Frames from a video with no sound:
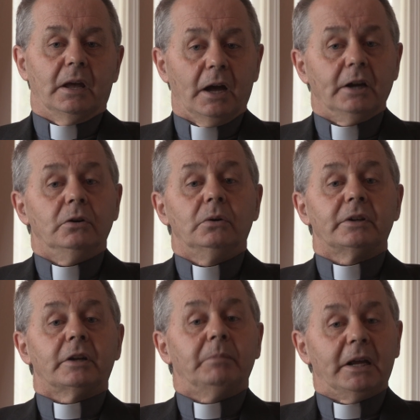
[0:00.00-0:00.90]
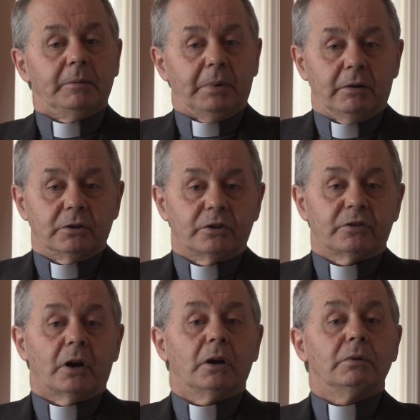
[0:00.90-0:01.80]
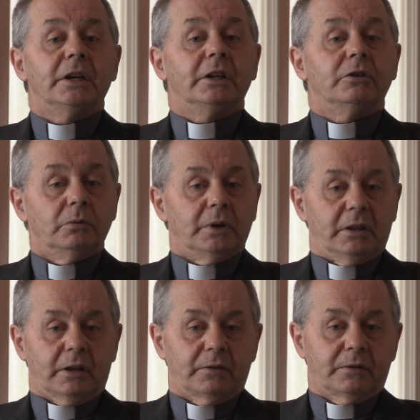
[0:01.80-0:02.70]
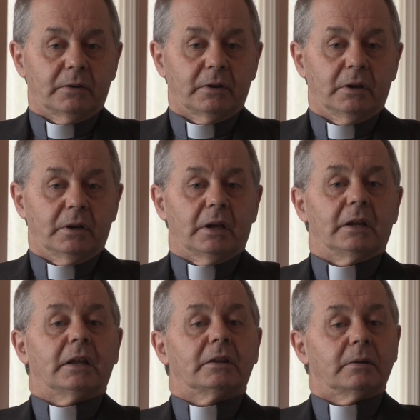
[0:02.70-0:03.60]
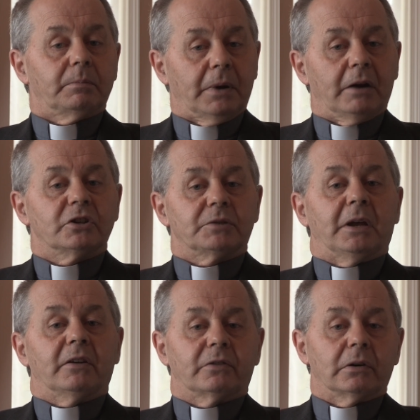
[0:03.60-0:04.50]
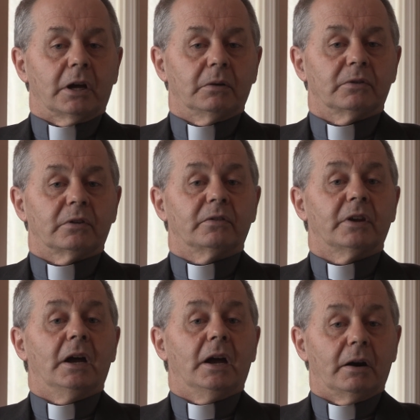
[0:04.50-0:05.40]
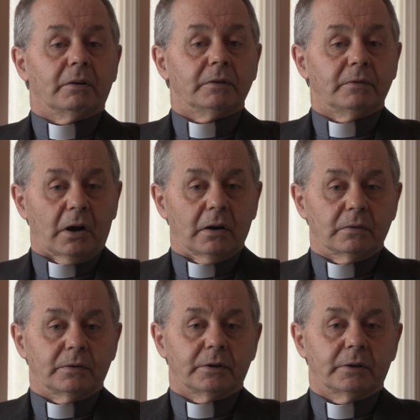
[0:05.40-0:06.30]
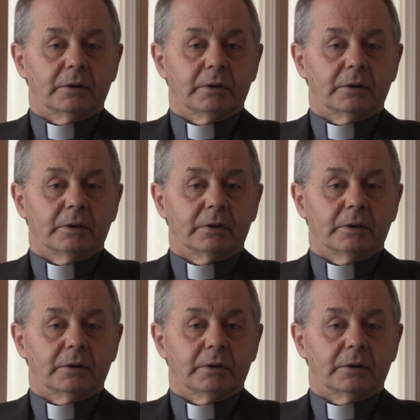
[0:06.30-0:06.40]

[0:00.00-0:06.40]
I know that many parishes are already doing this and that the parish pastoral councils are involved.